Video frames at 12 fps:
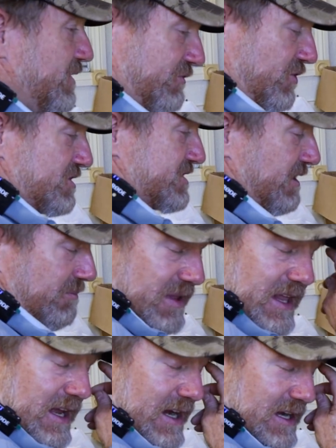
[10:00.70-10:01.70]
firstly,
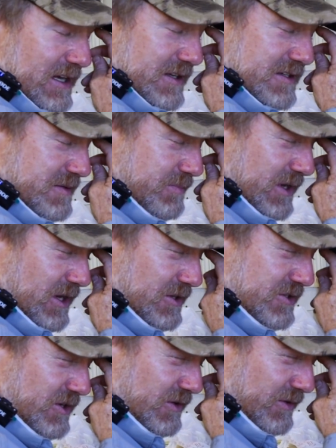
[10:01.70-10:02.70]
be that honest, but
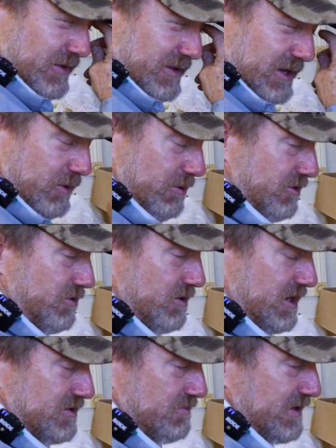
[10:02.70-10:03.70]
also that we were
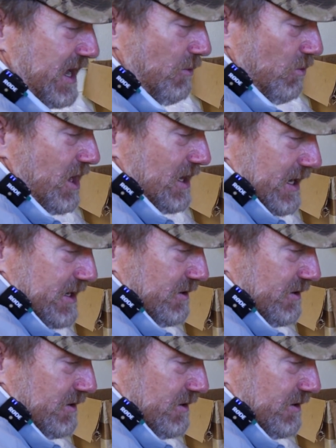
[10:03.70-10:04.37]
doing that well. I